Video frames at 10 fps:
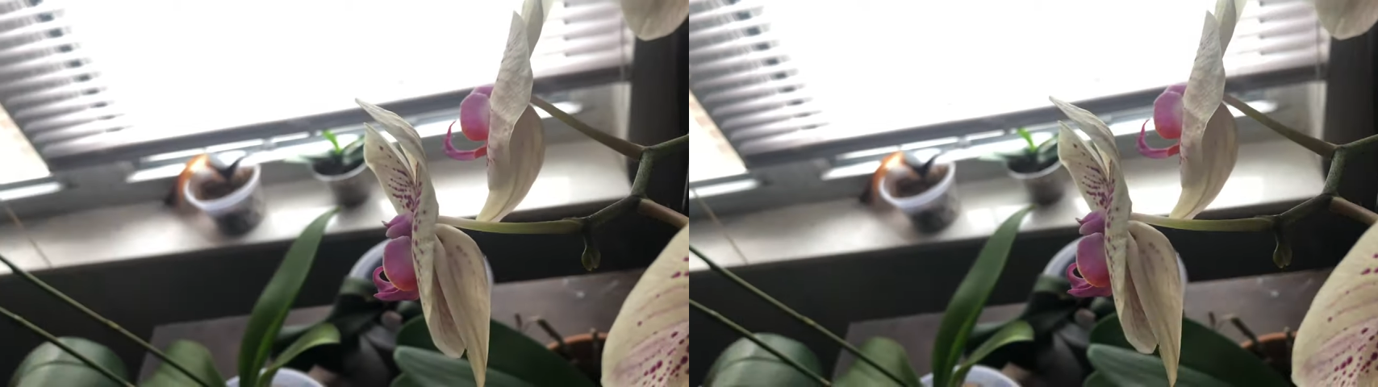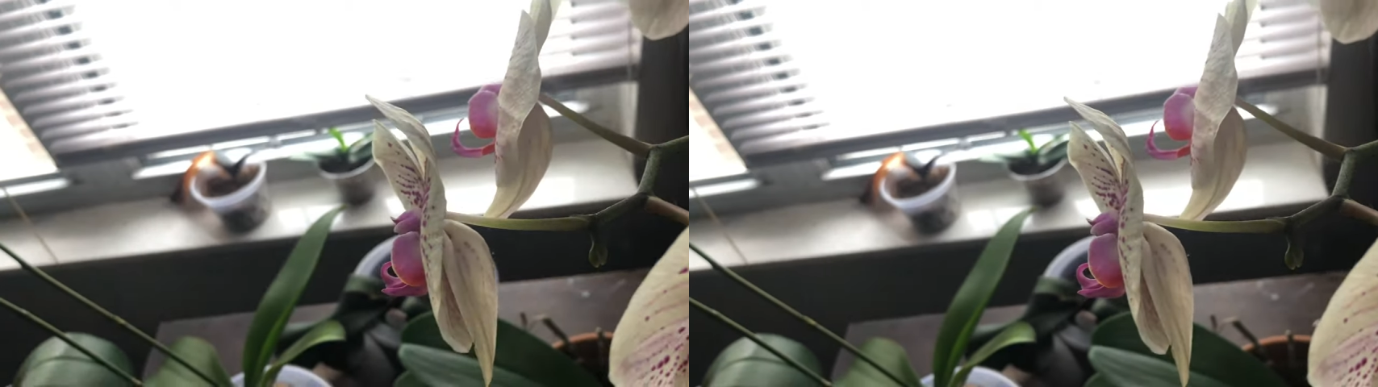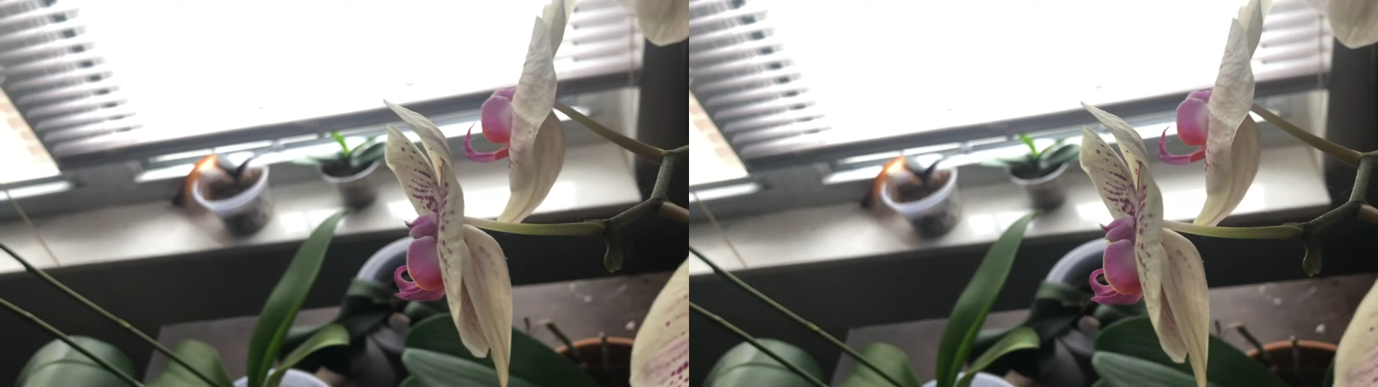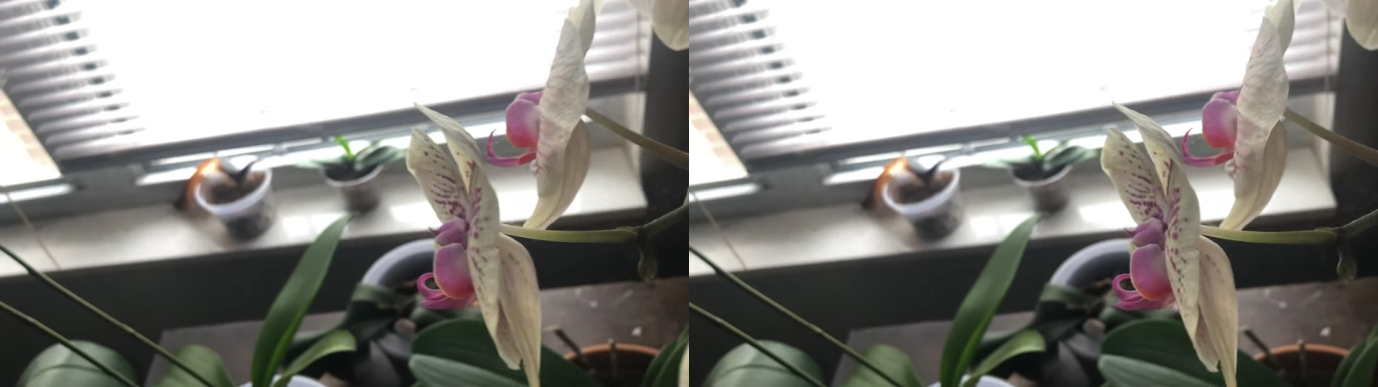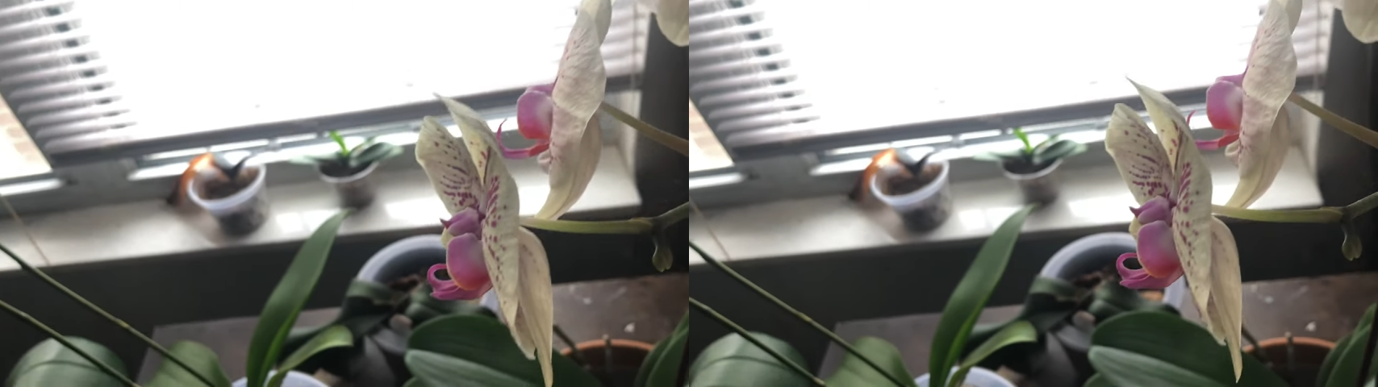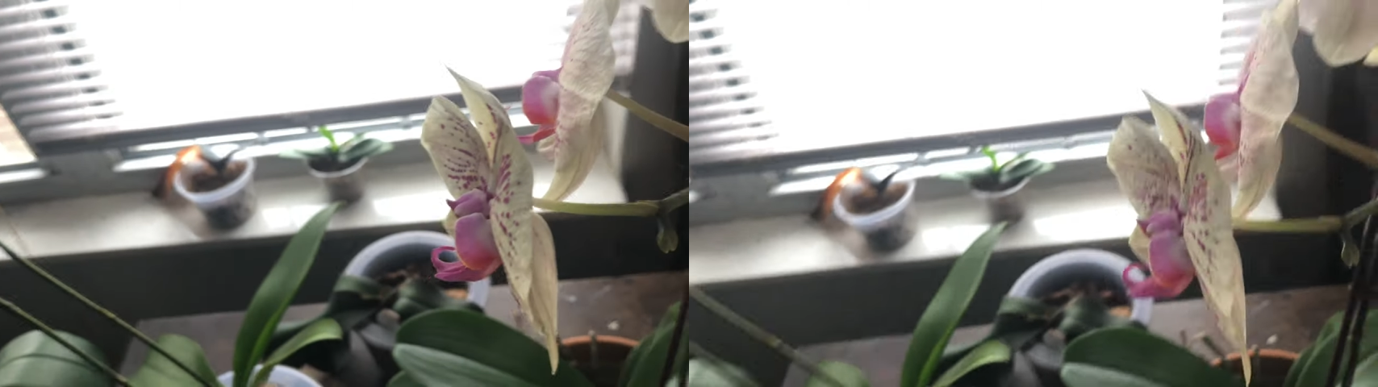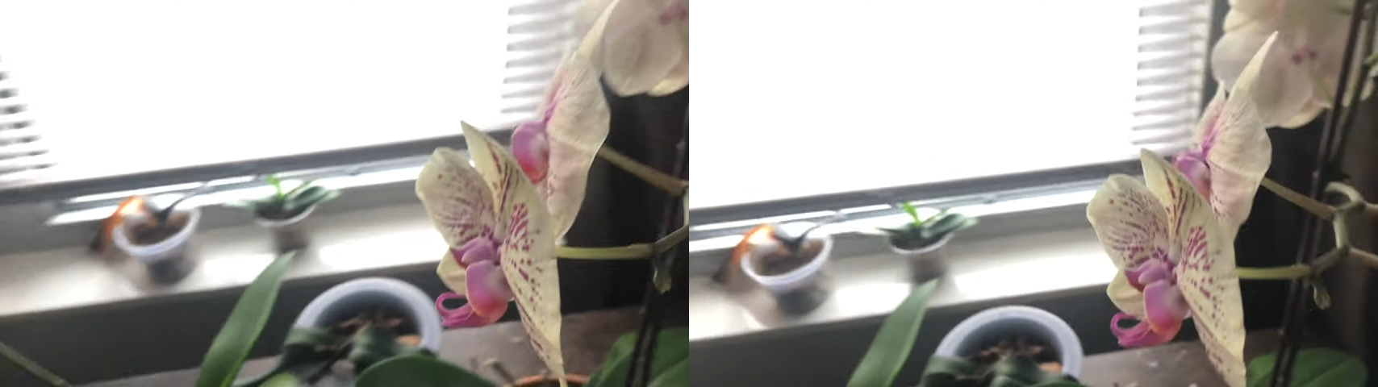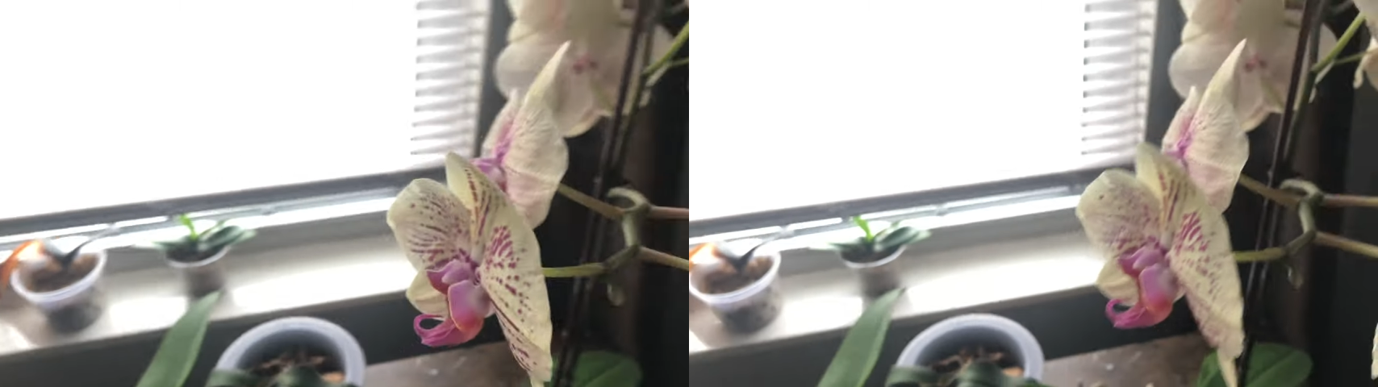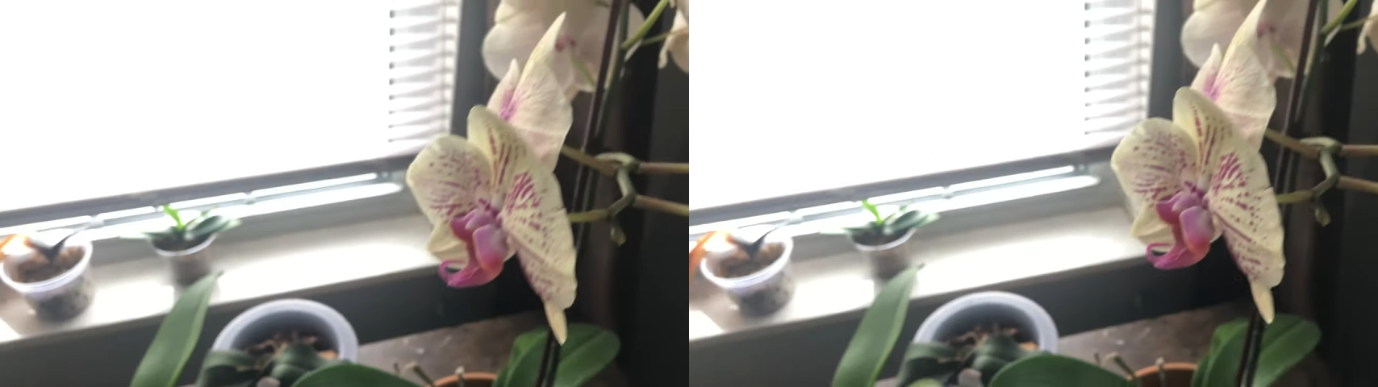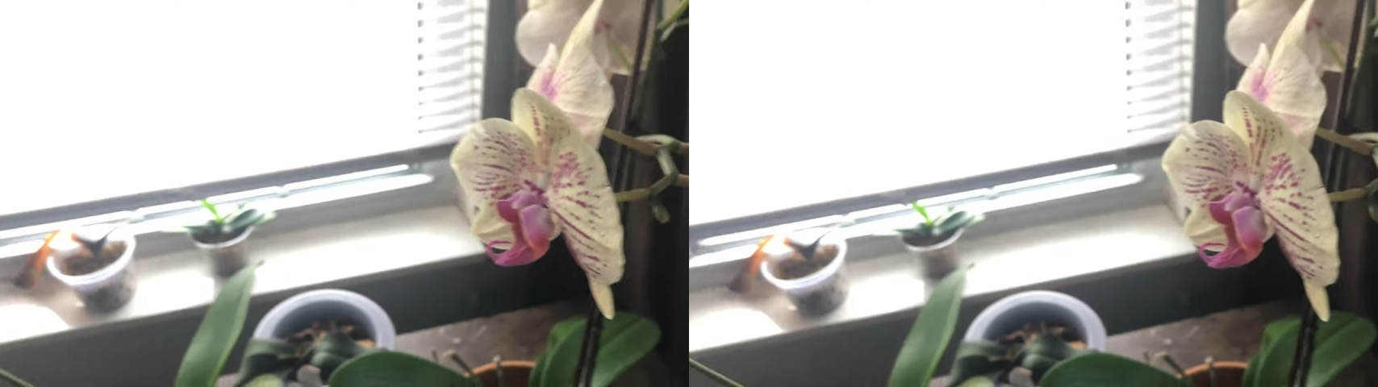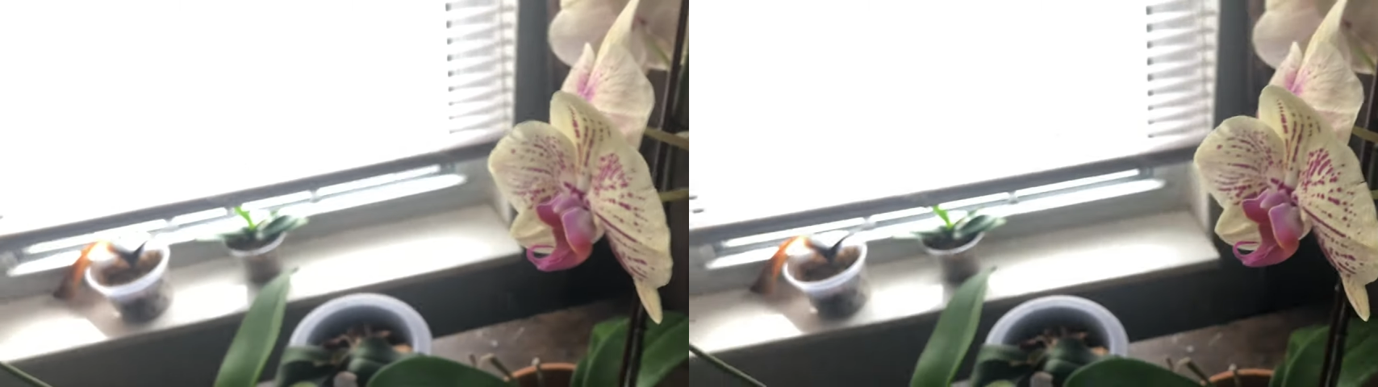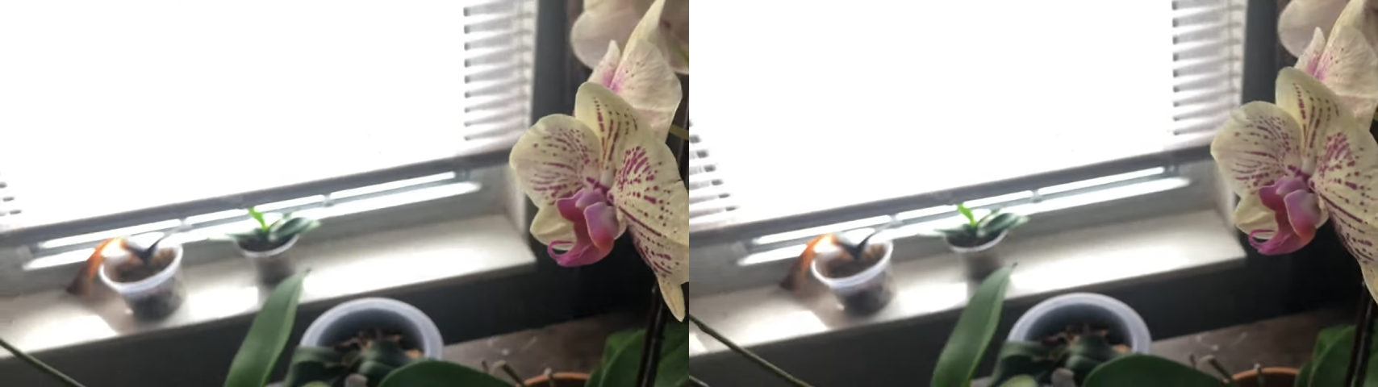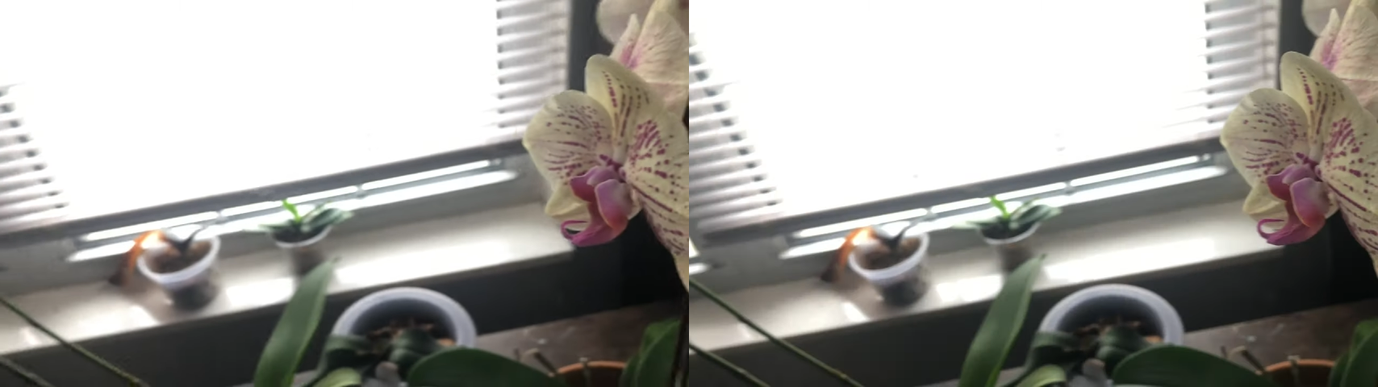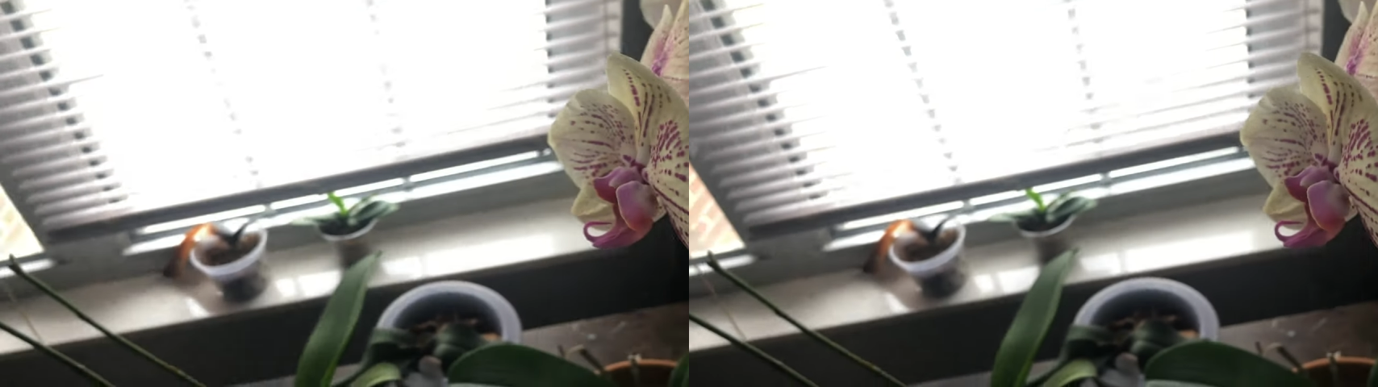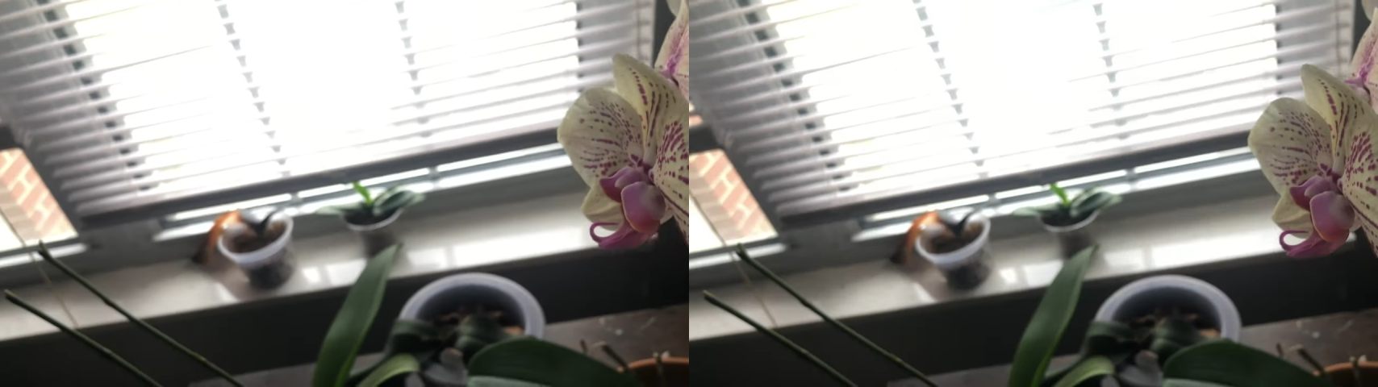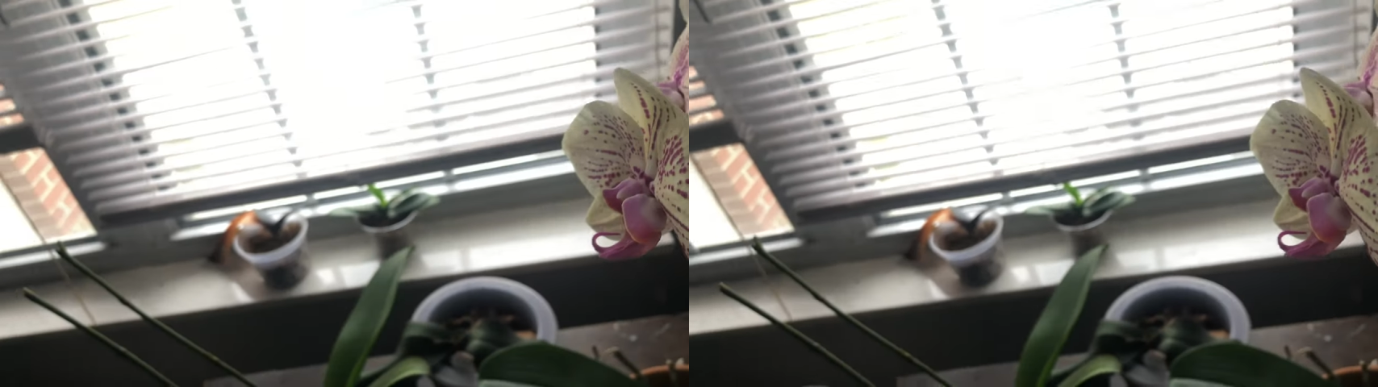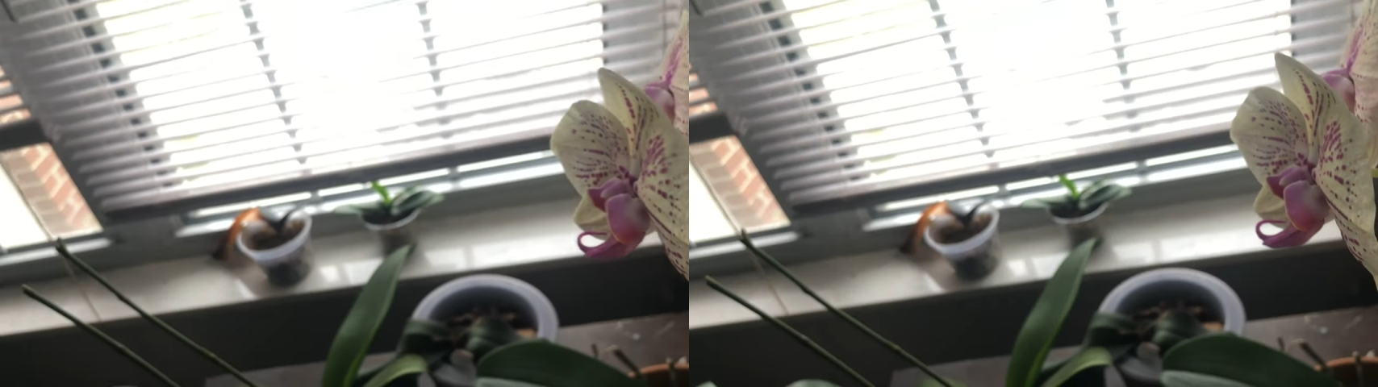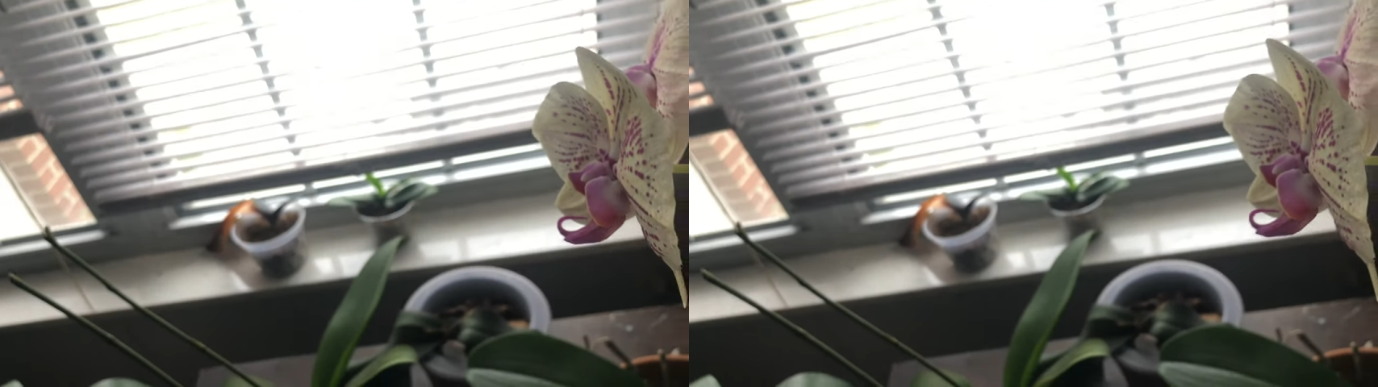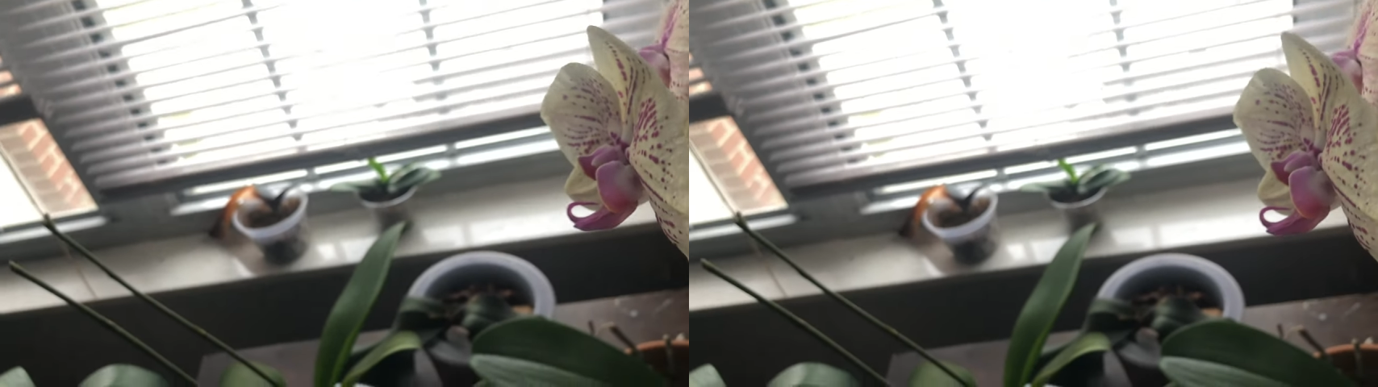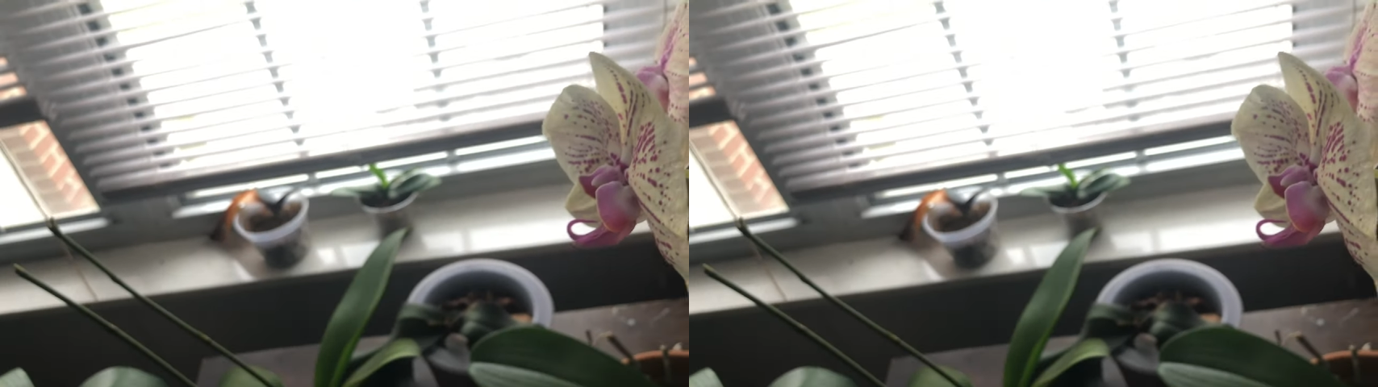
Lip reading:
[unreadable: no face in view]